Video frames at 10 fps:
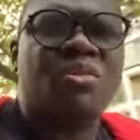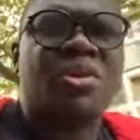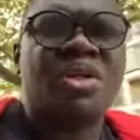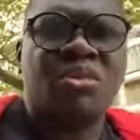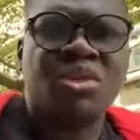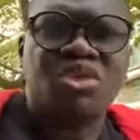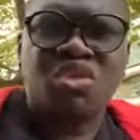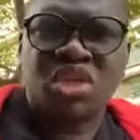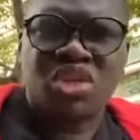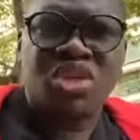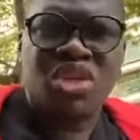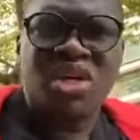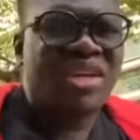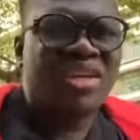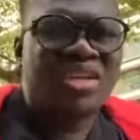What is your
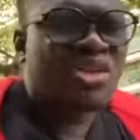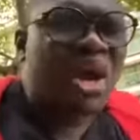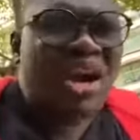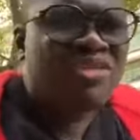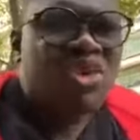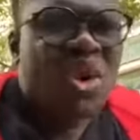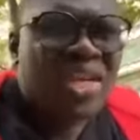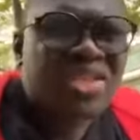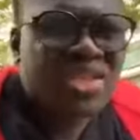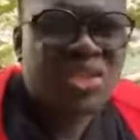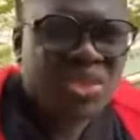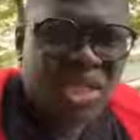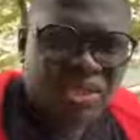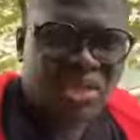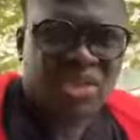excuse for not building
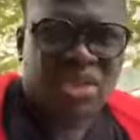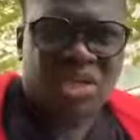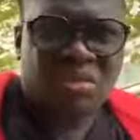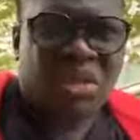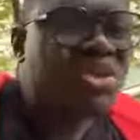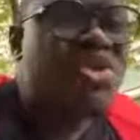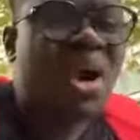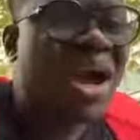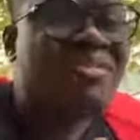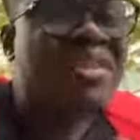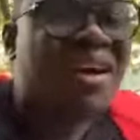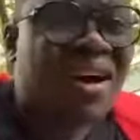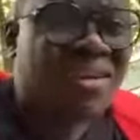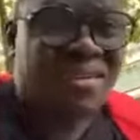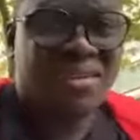wealth and for not becoming
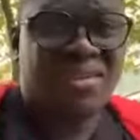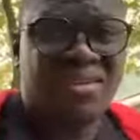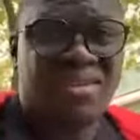rich?